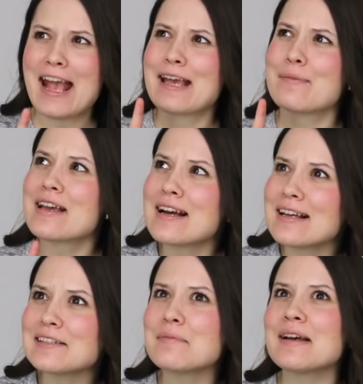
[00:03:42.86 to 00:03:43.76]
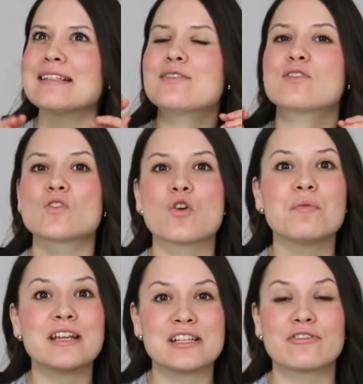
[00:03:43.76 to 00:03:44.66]
and can be customized in so
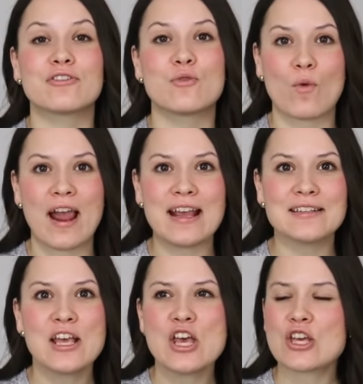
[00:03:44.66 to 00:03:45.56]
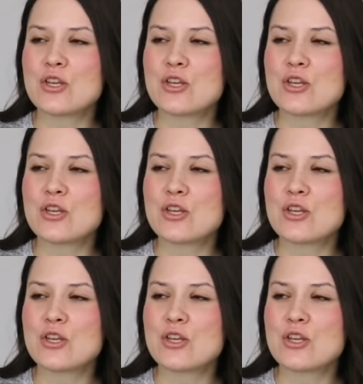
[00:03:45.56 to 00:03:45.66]
many different ways.